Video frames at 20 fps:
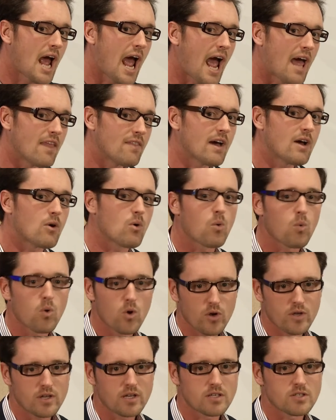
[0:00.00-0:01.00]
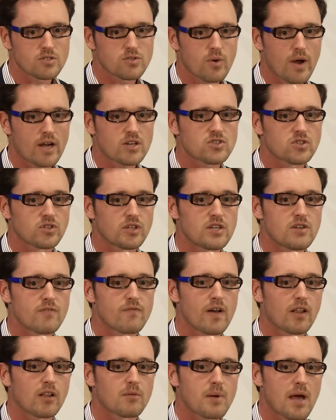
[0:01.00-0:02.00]
and they were working to actually
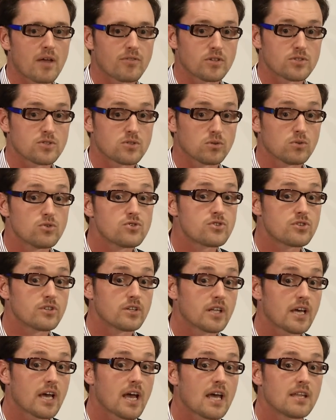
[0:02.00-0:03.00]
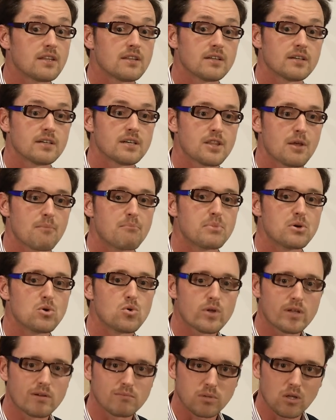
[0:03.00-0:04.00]
develop out the solution. And they had the the
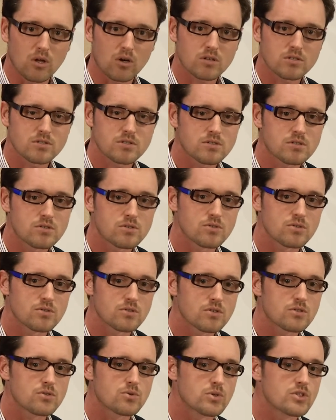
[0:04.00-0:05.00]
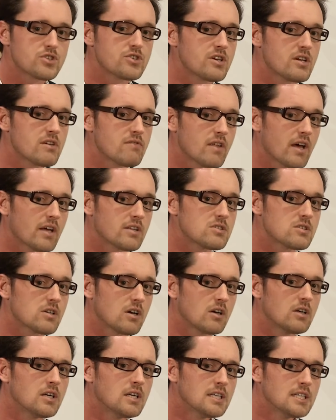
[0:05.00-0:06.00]
building blocks to to achieve that.
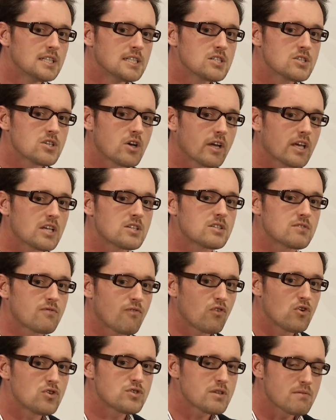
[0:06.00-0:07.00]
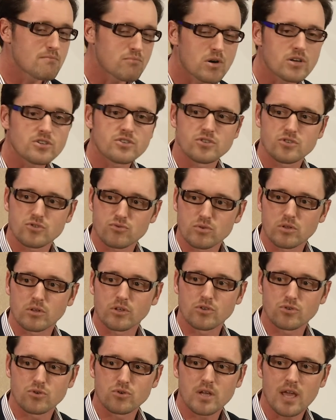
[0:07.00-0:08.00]
So so I guess first impressions
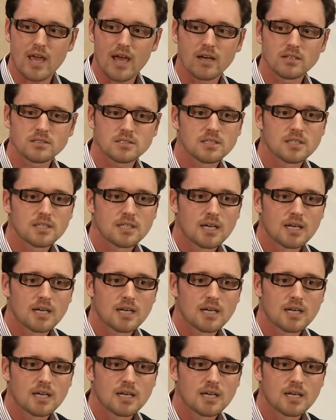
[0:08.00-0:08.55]
really do count.